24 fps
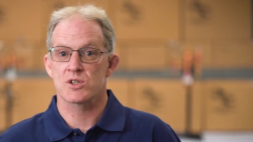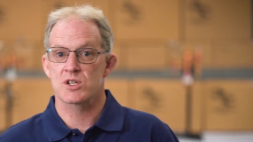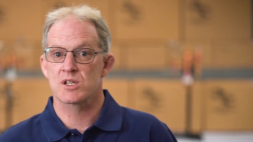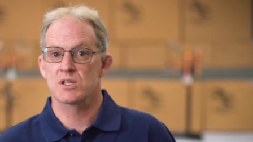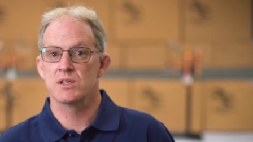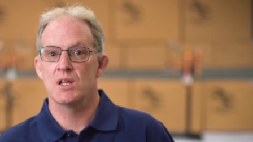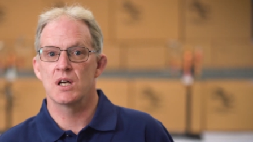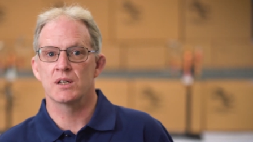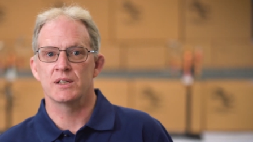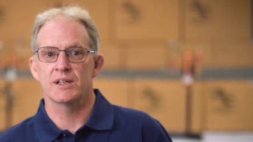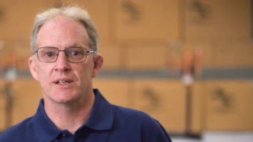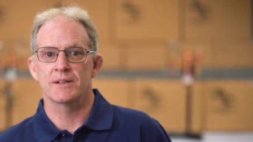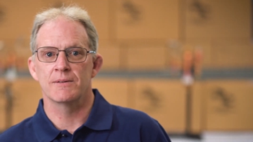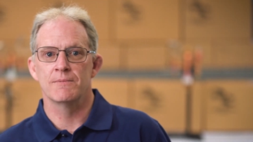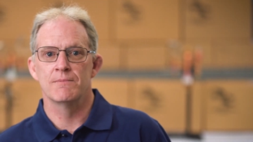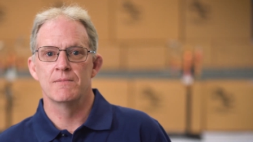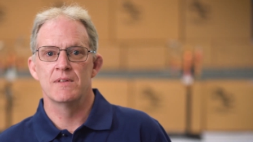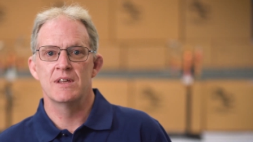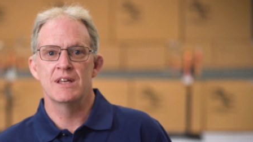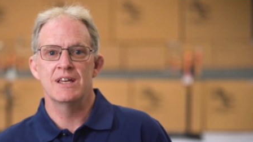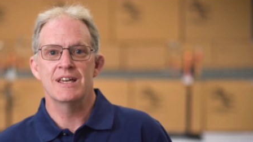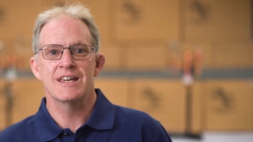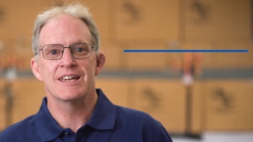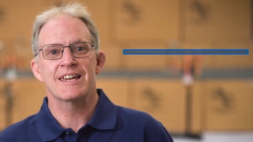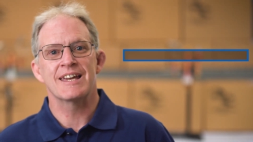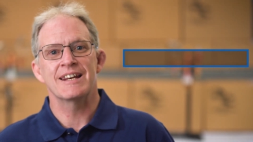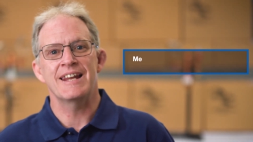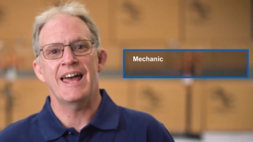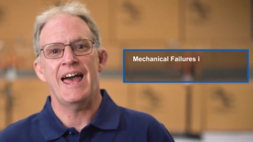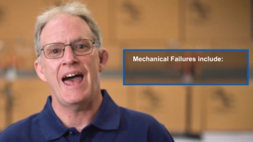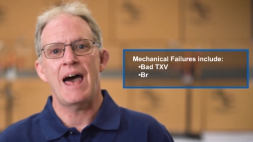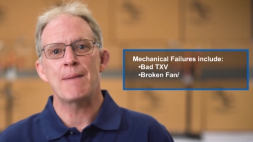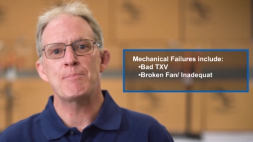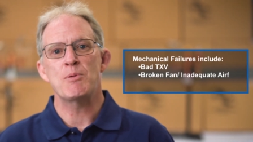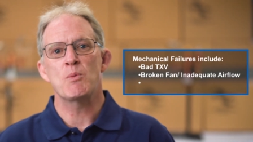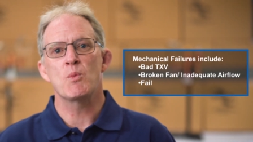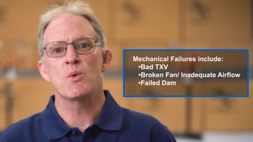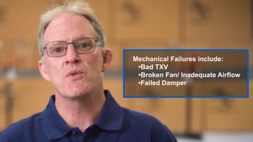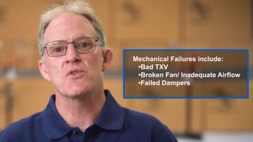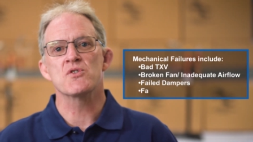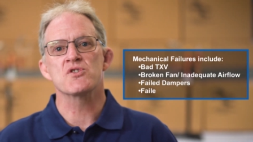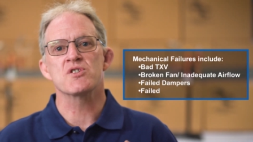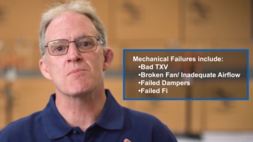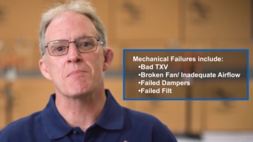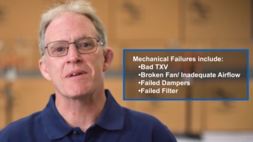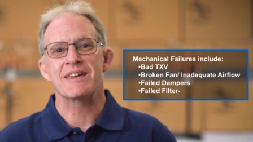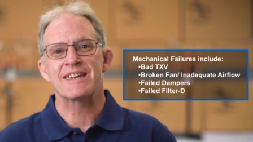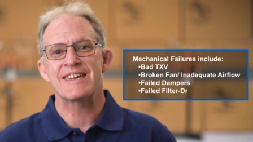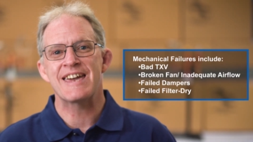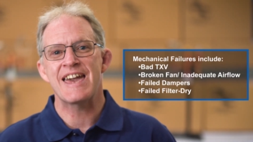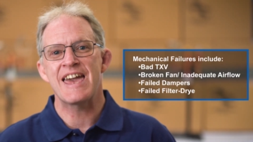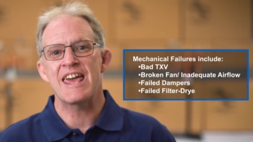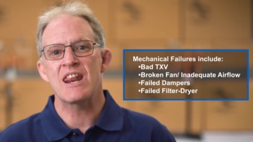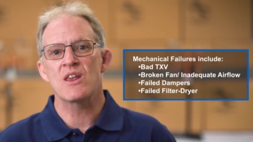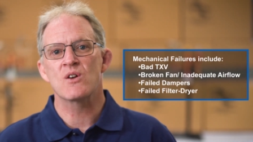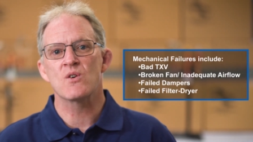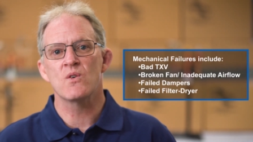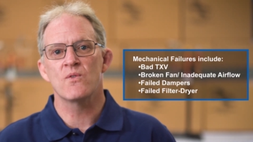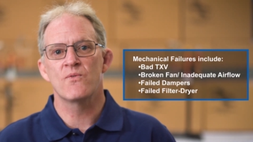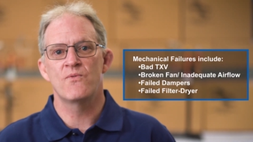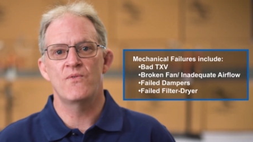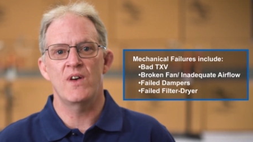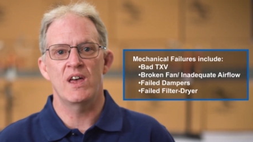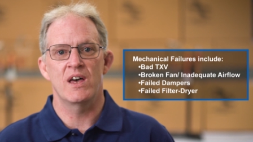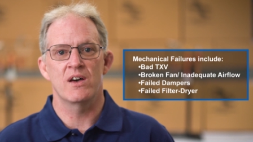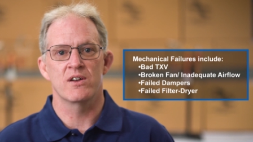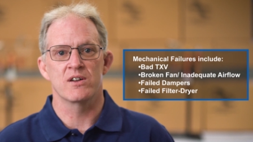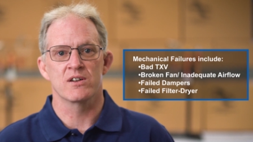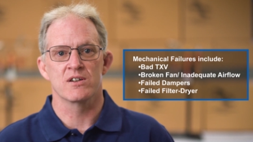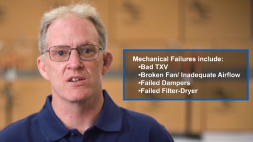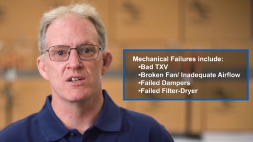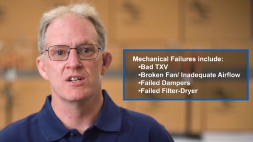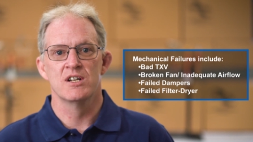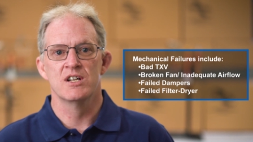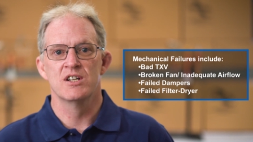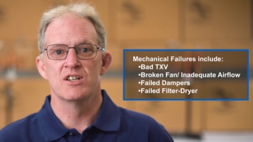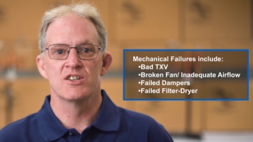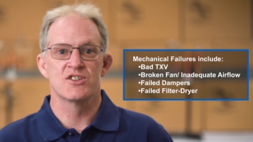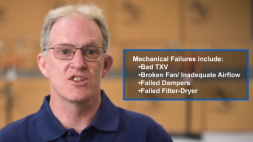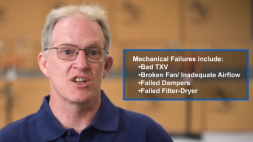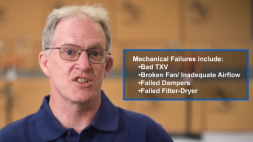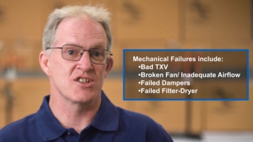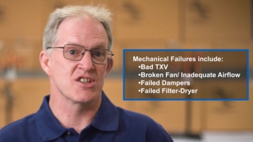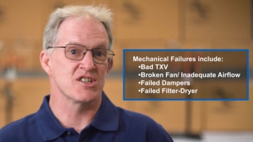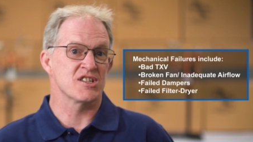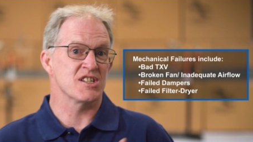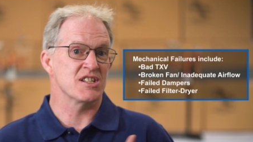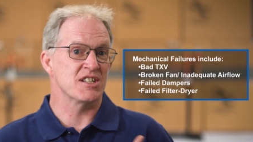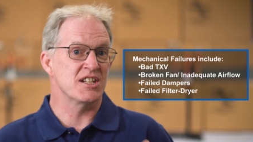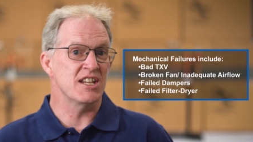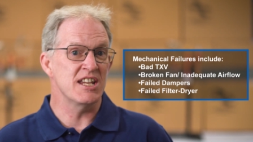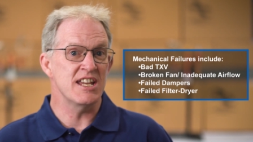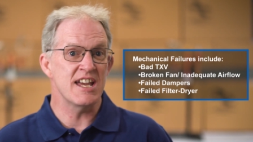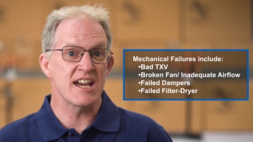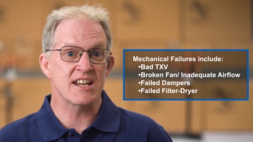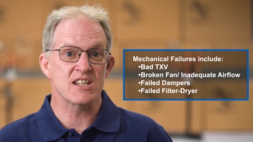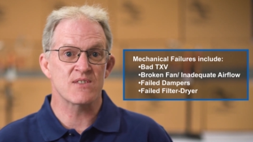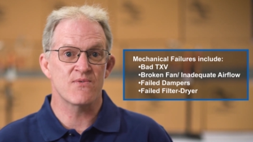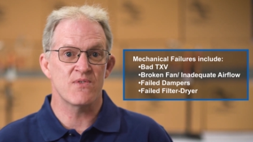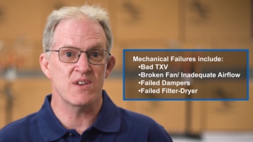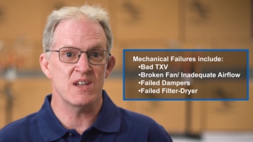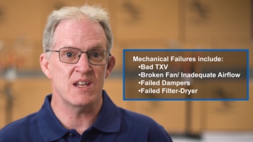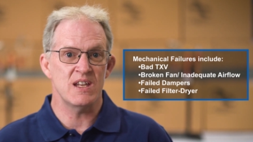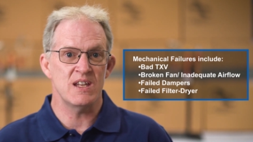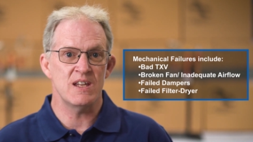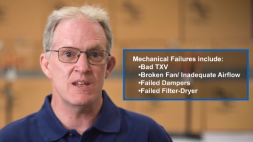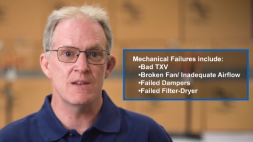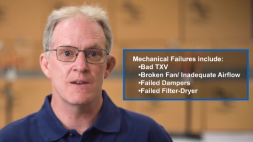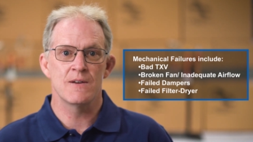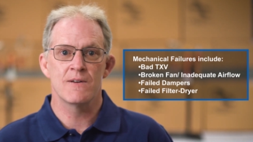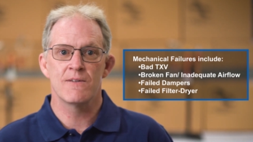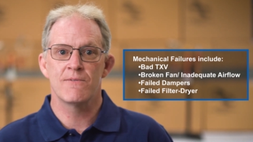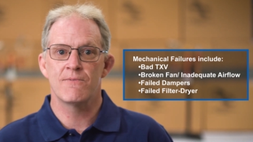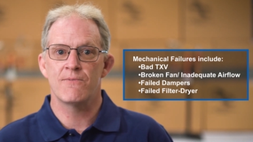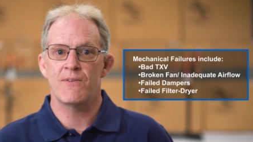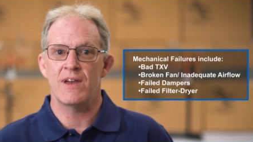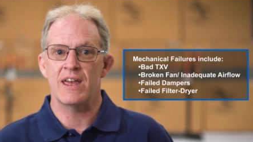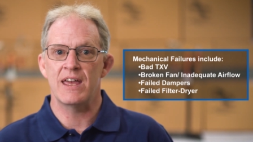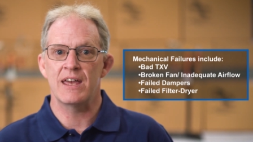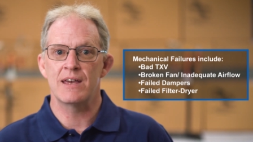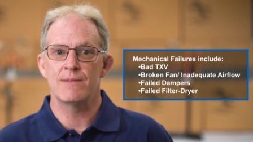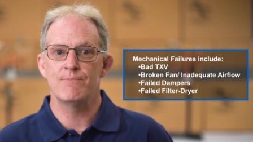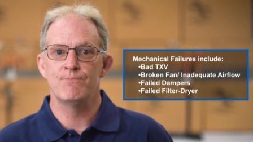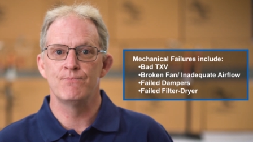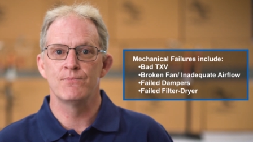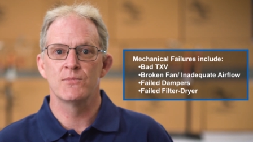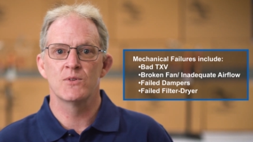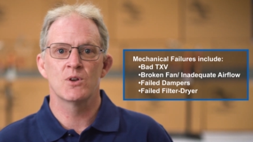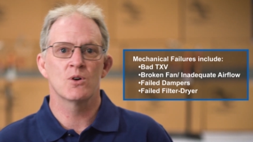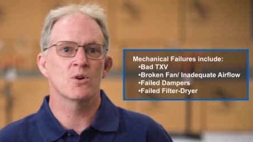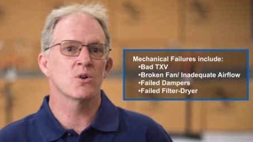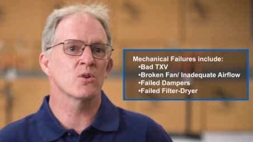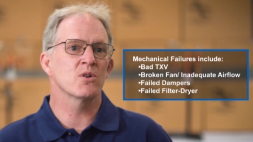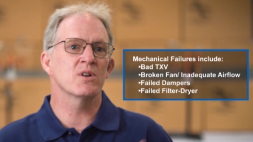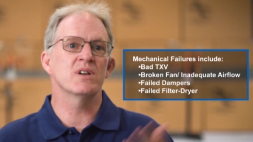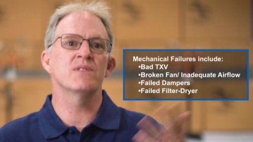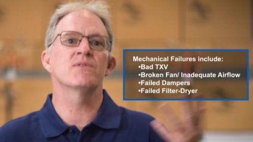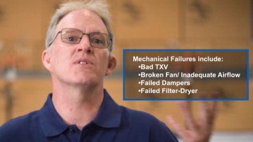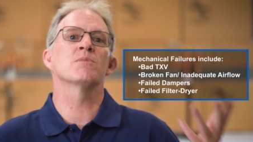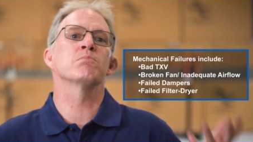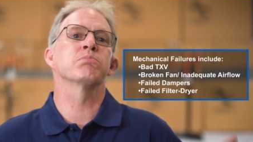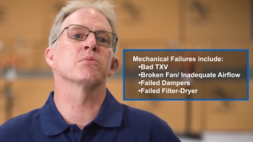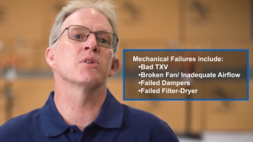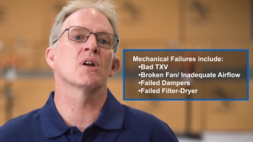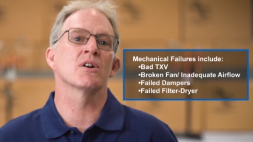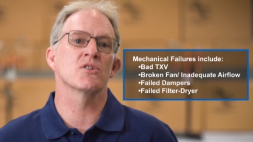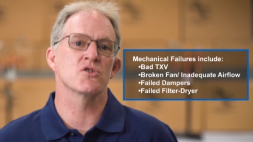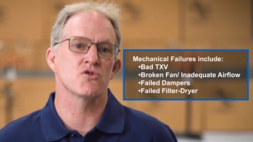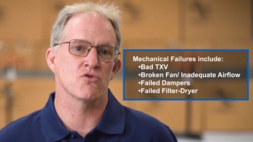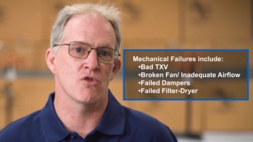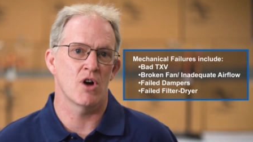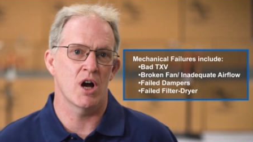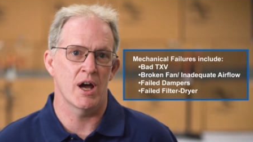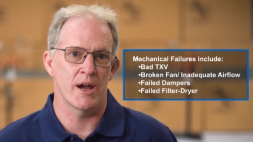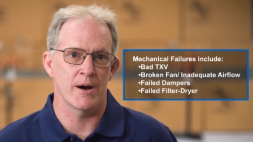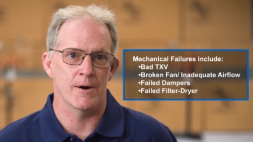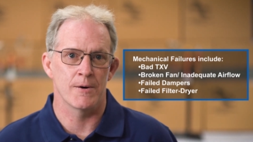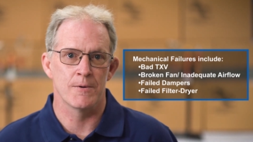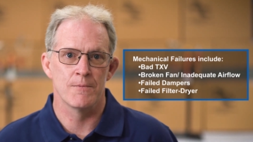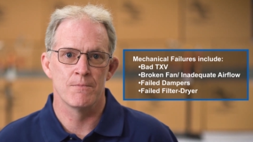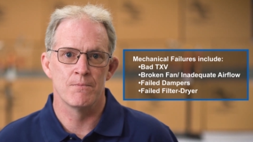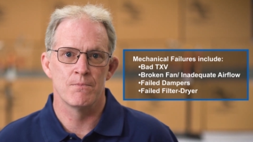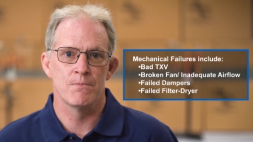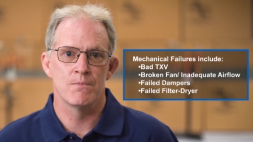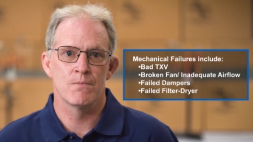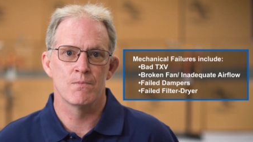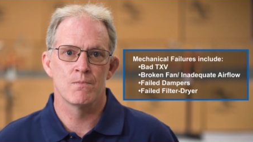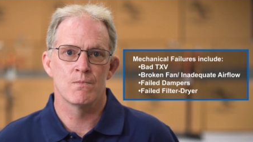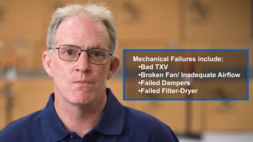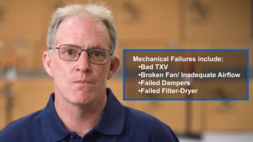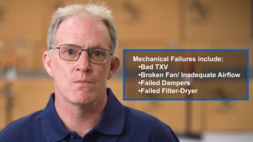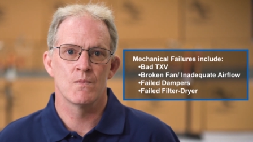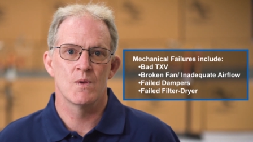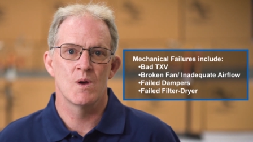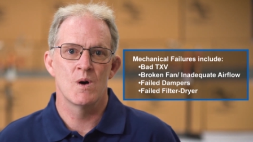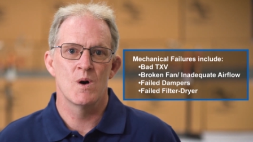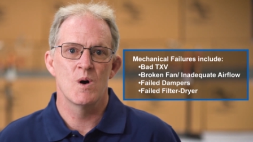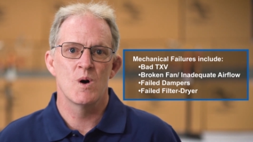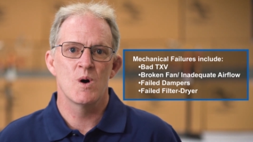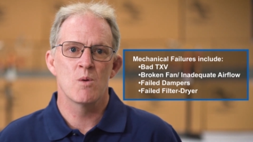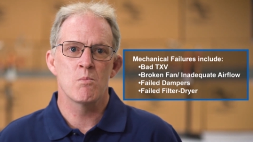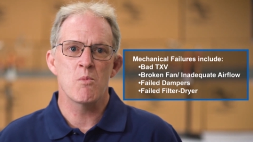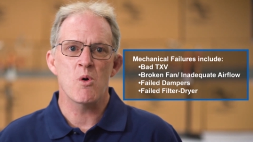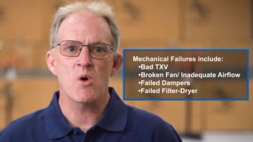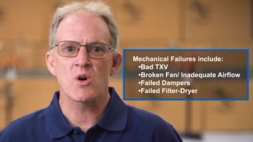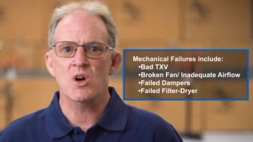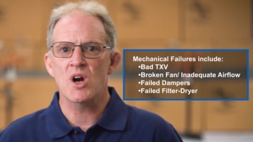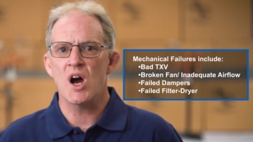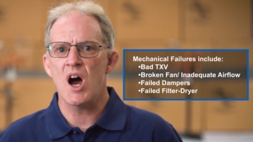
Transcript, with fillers: or slugging can happen when there's a mechanical failure, such as a TXV, fan, or even a plug dryer. More